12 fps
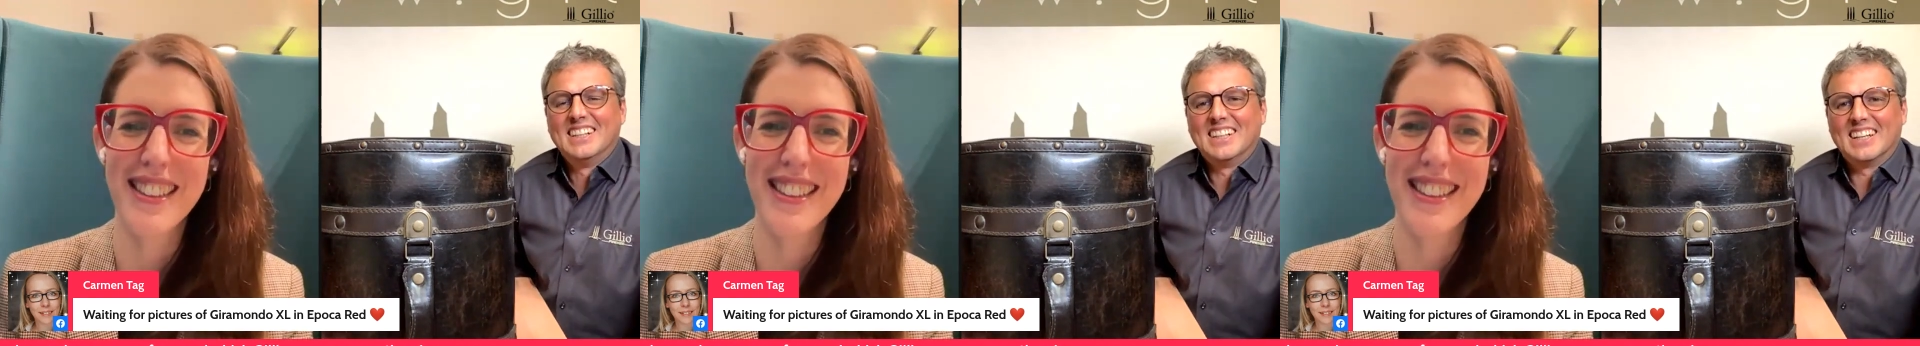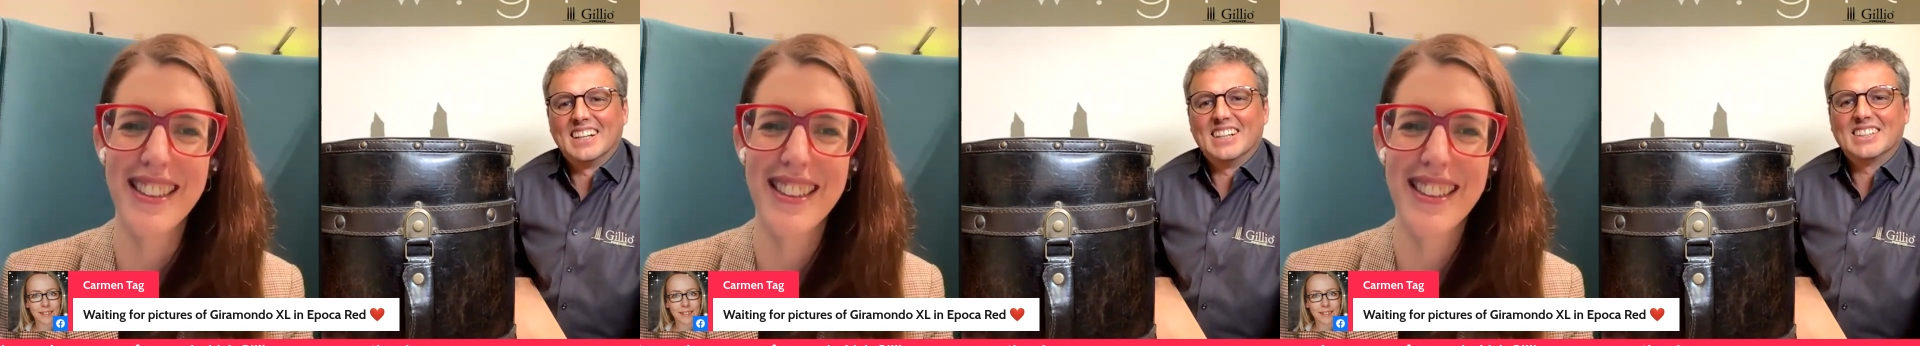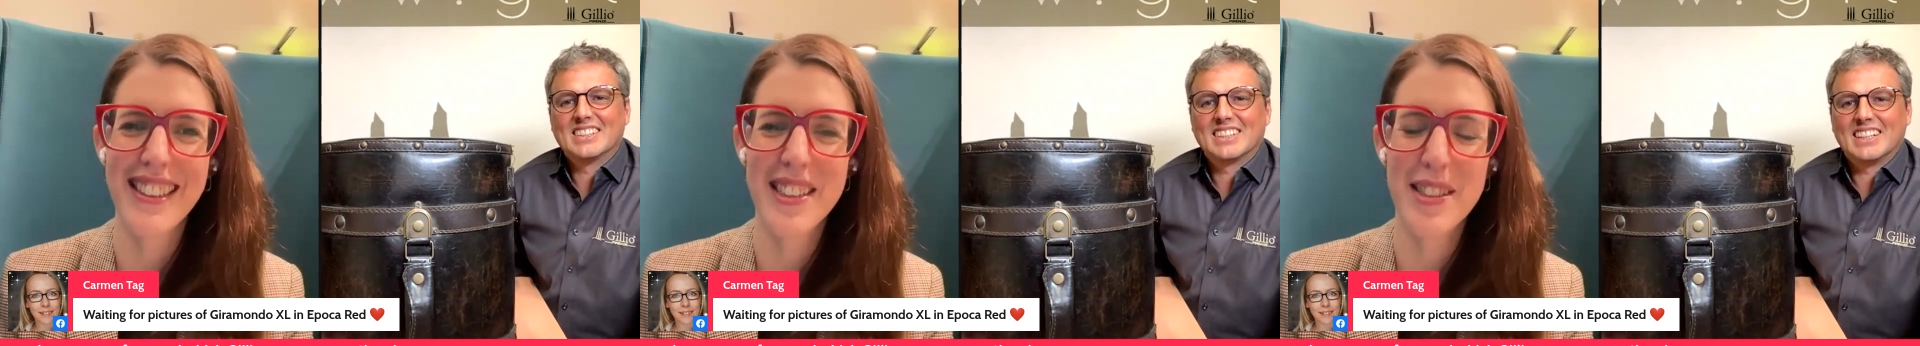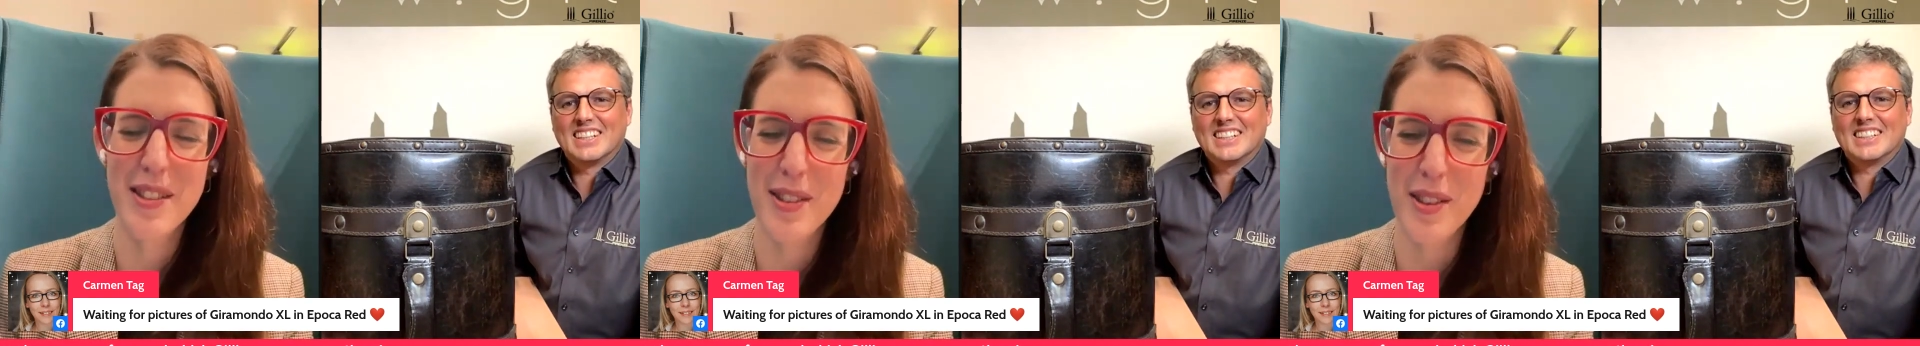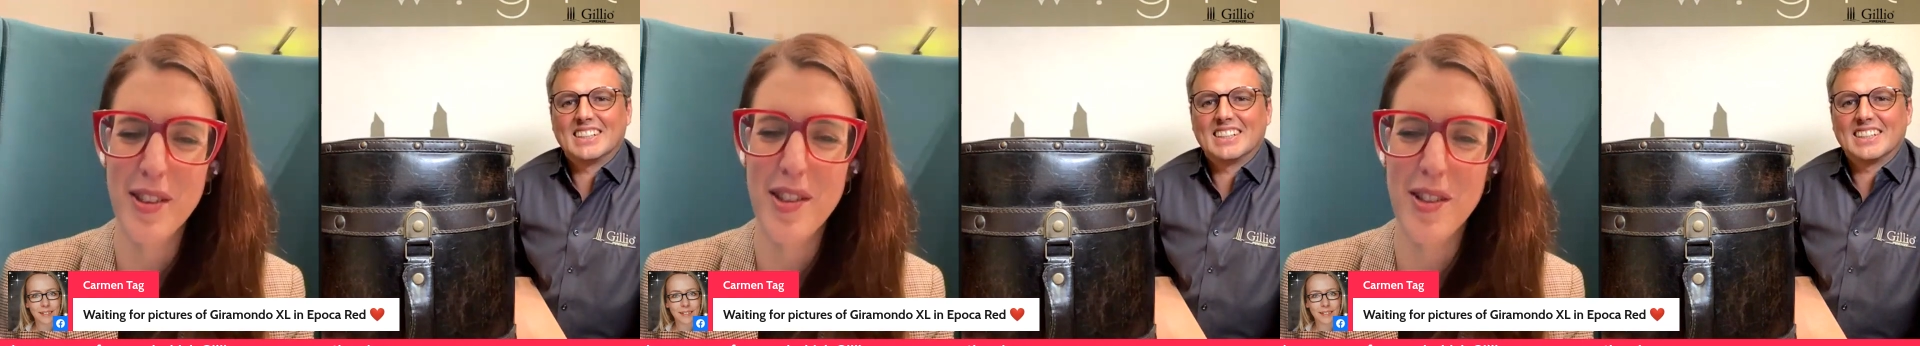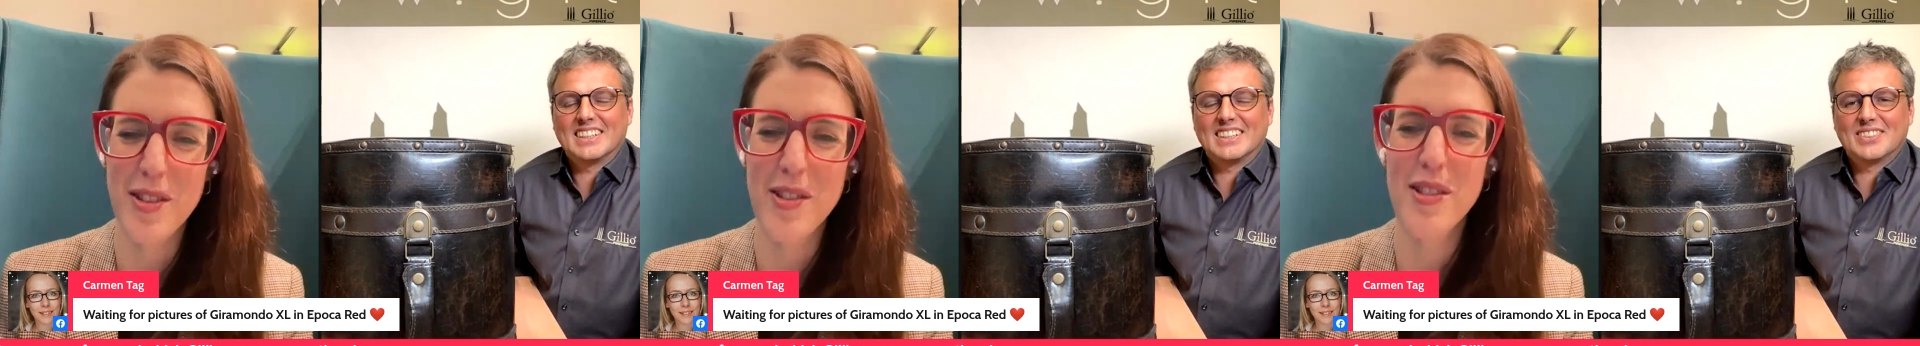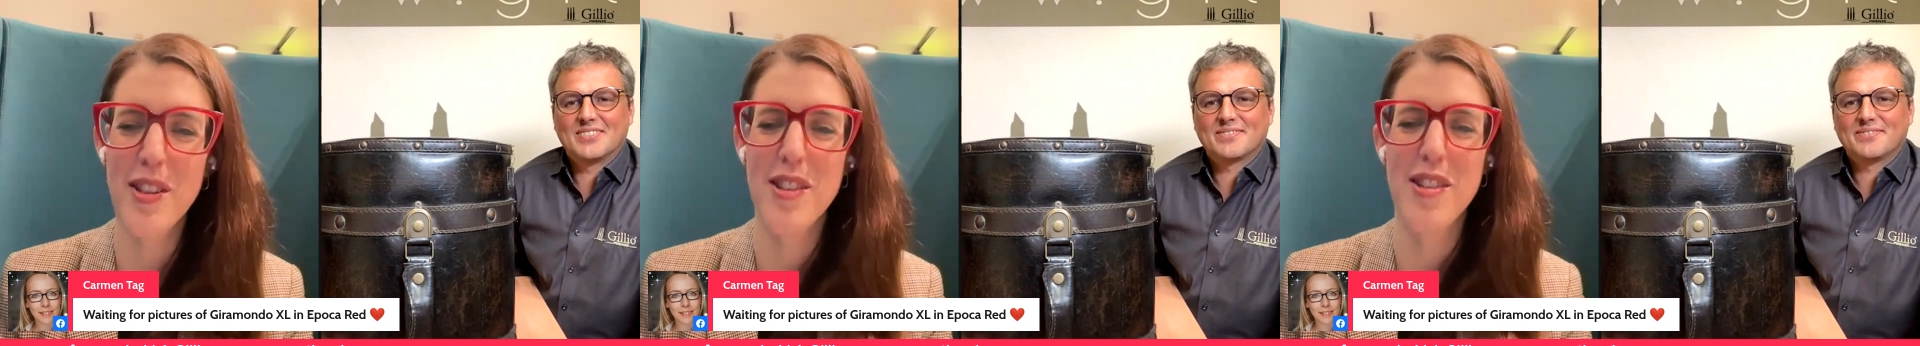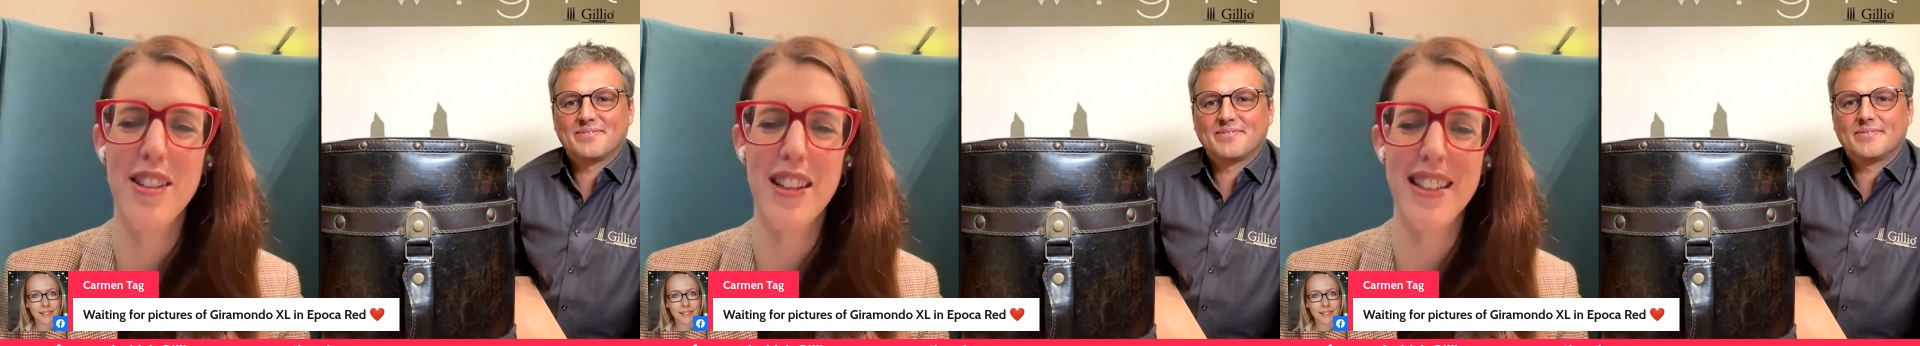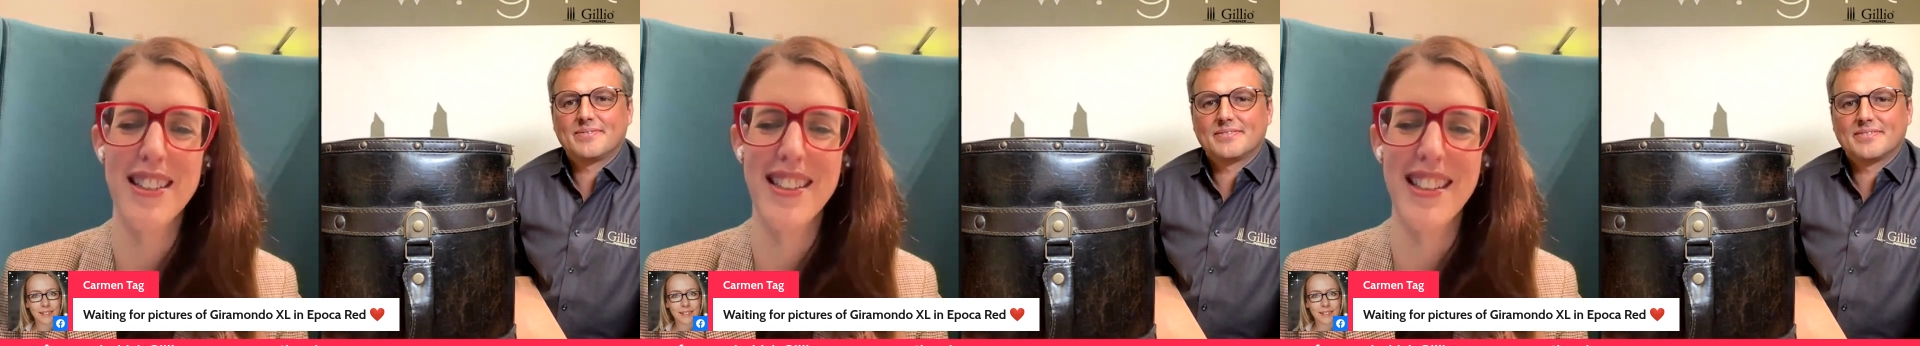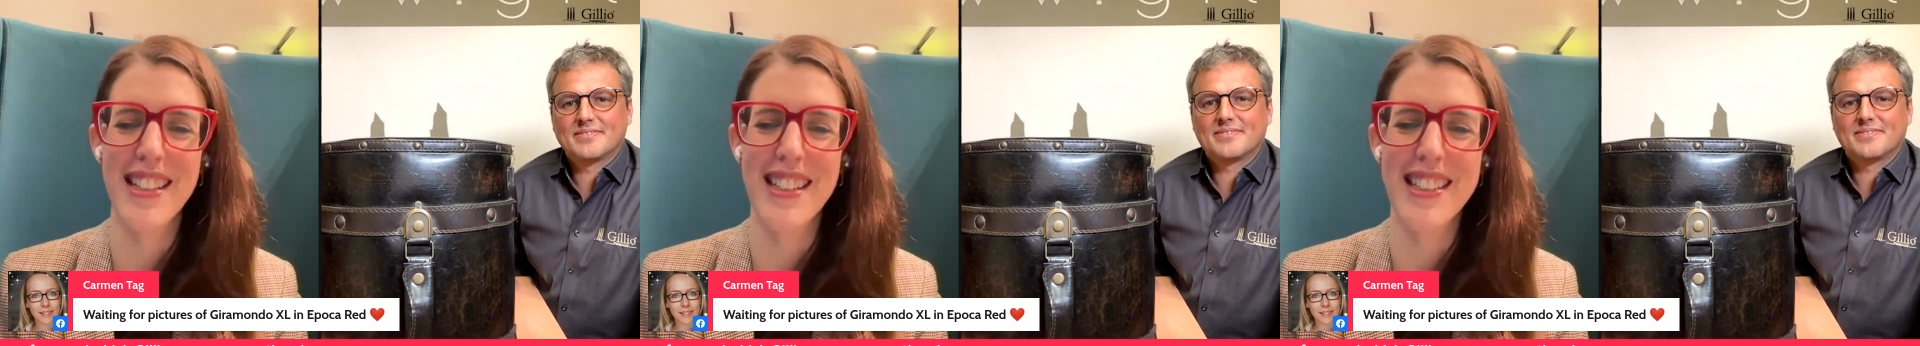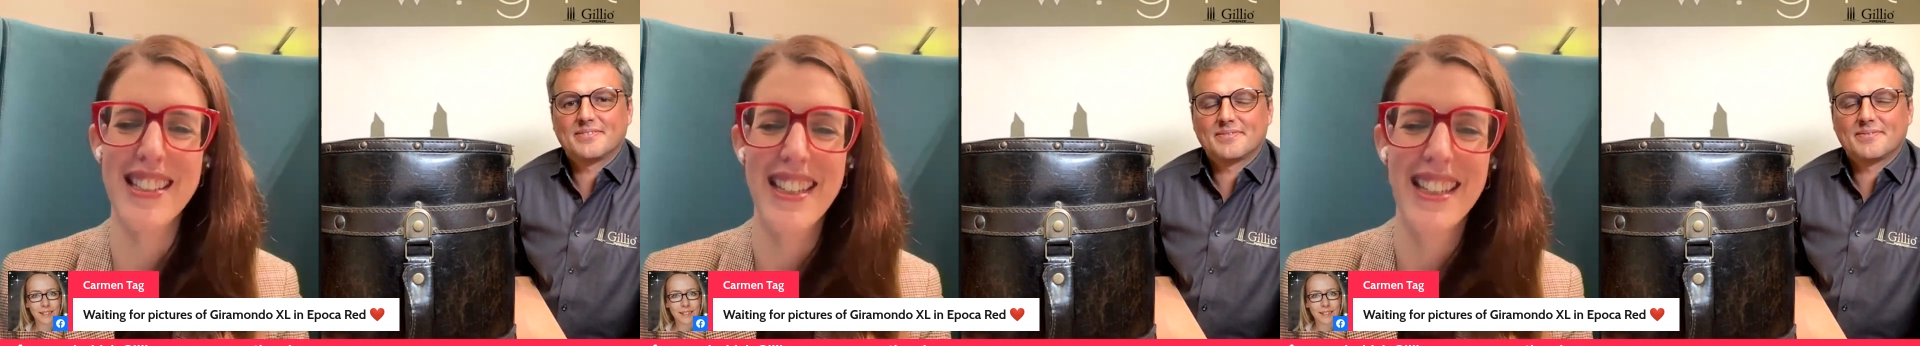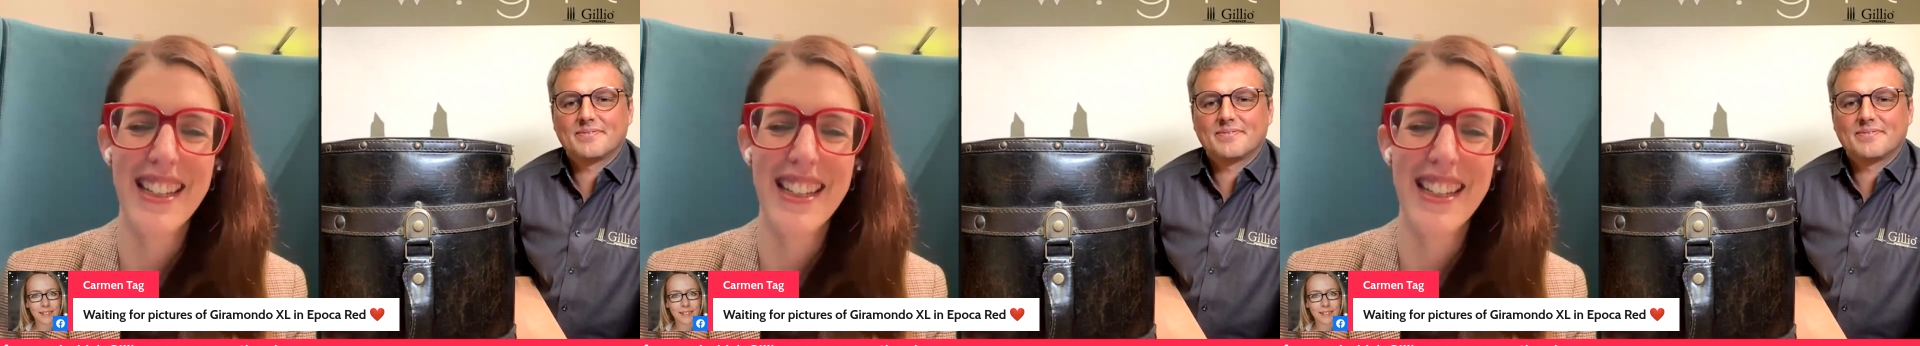Speaker 1: yeah, yeah, Such such nice things.